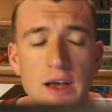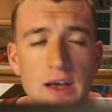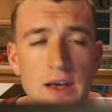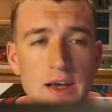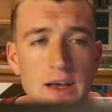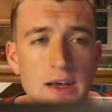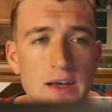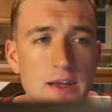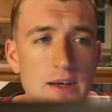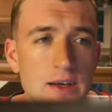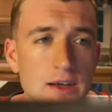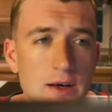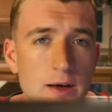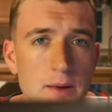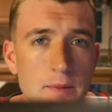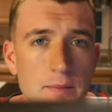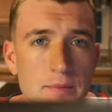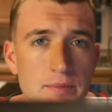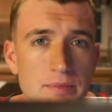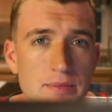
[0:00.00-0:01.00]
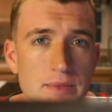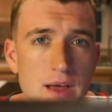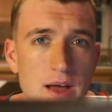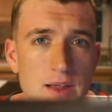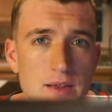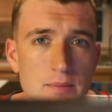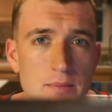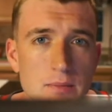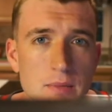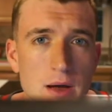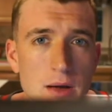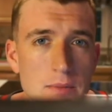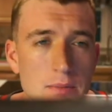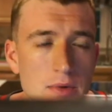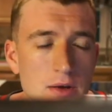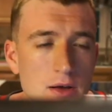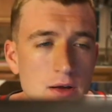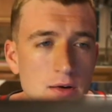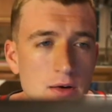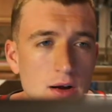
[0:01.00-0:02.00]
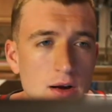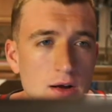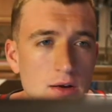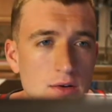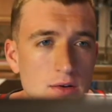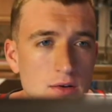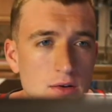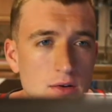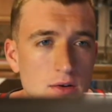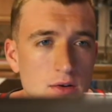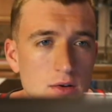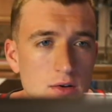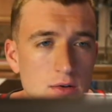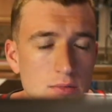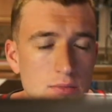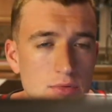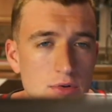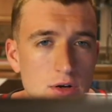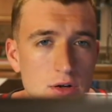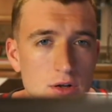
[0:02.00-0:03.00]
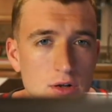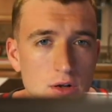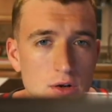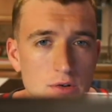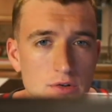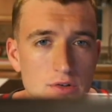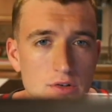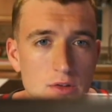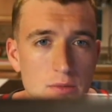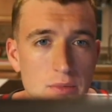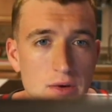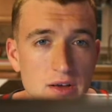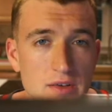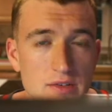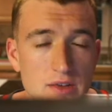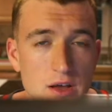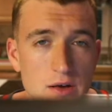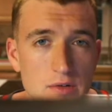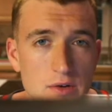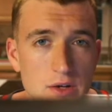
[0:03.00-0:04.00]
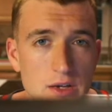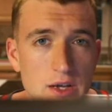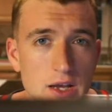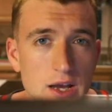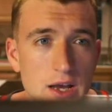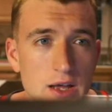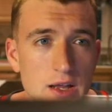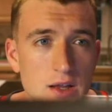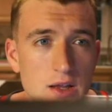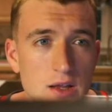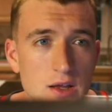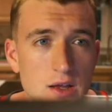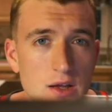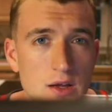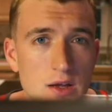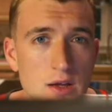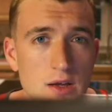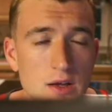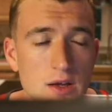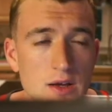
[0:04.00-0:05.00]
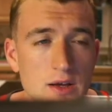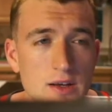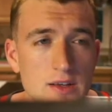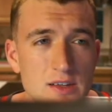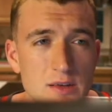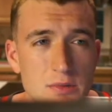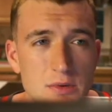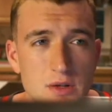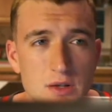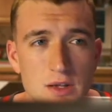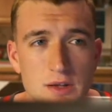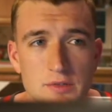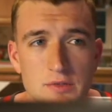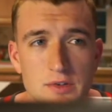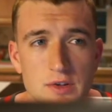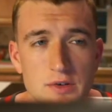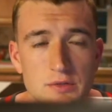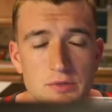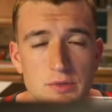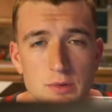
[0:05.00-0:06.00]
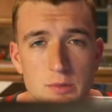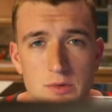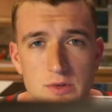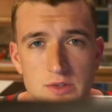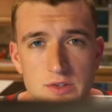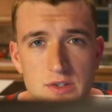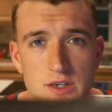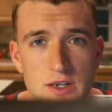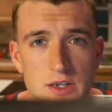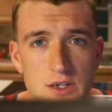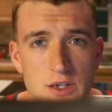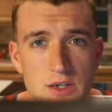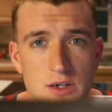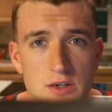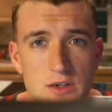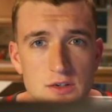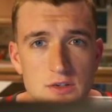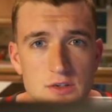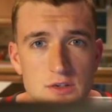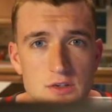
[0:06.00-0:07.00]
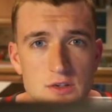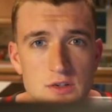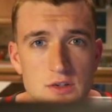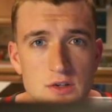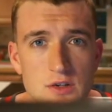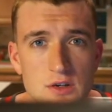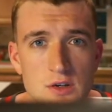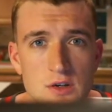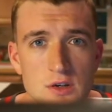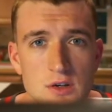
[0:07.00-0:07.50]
and that might be around pretty close to the best I ever get, because I've been lifting for almost 10 years.